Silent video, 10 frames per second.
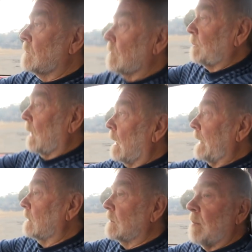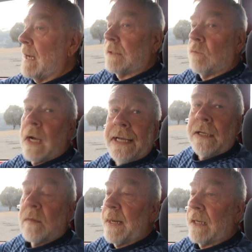to supply and demand are way
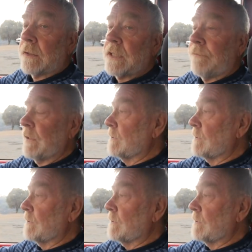out of balance. Every